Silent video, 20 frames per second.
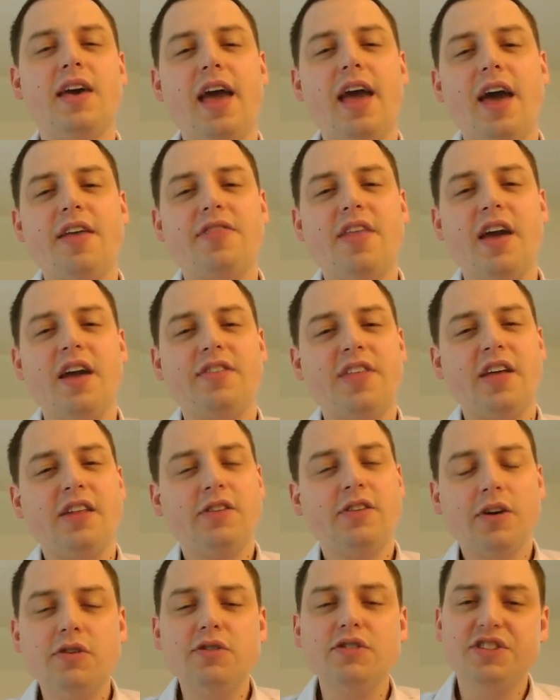And they
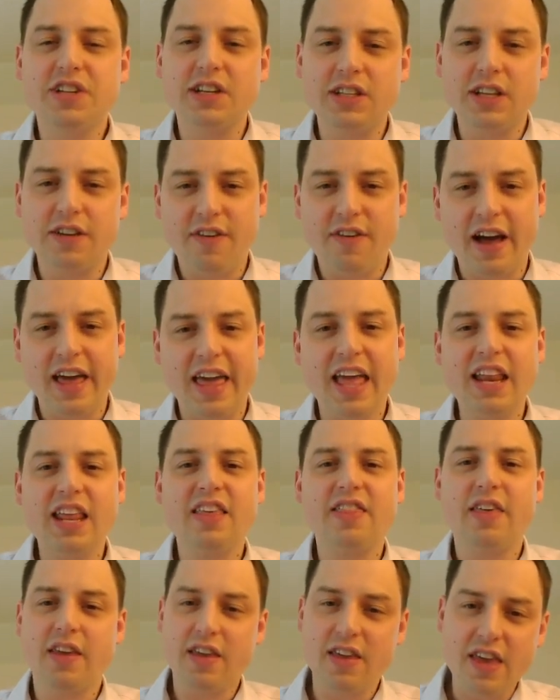don't signify
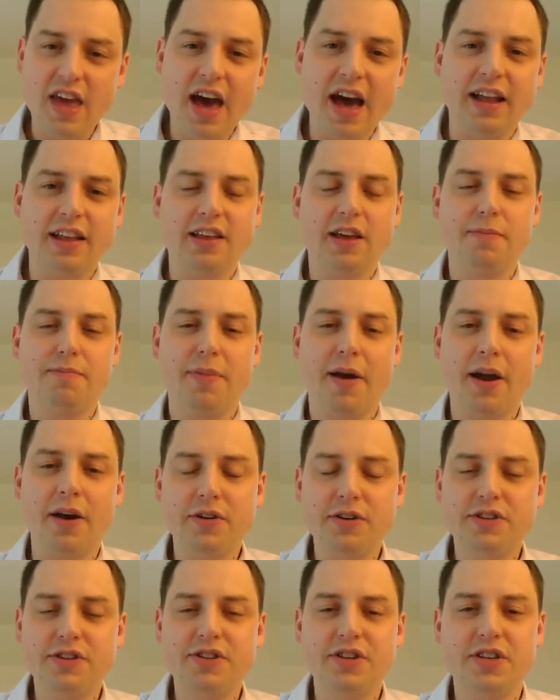anything yet
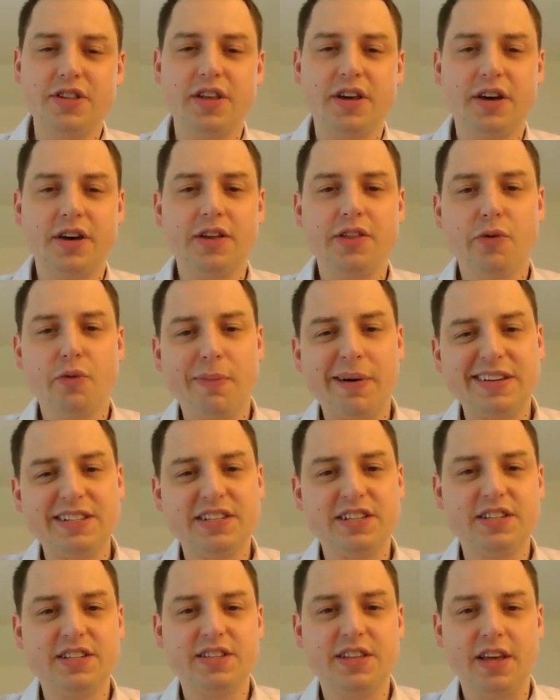compared to the
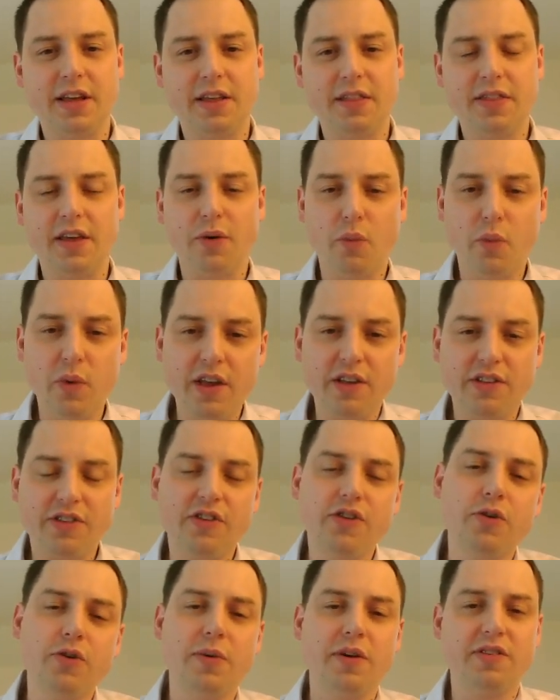robustness that we as
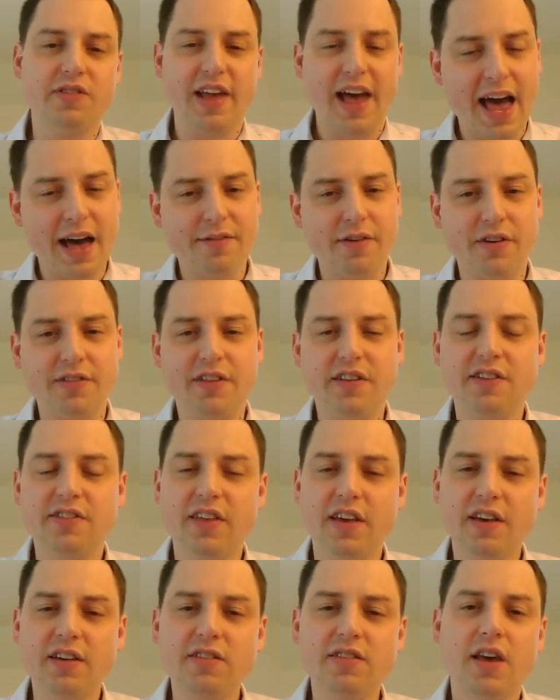humans have on these
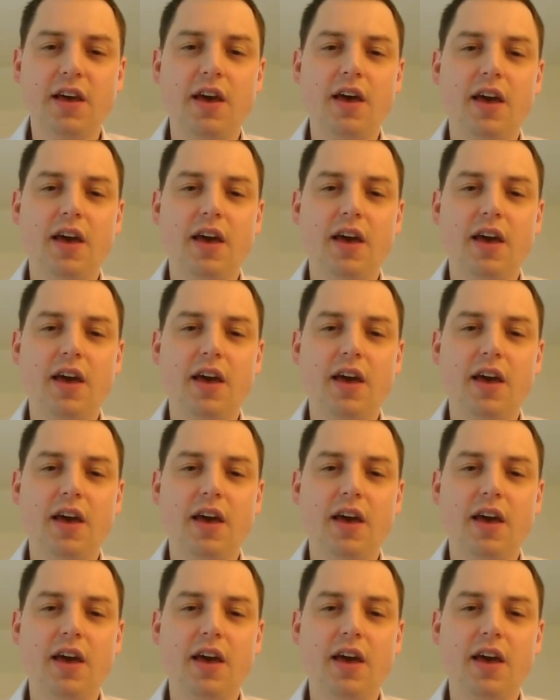things,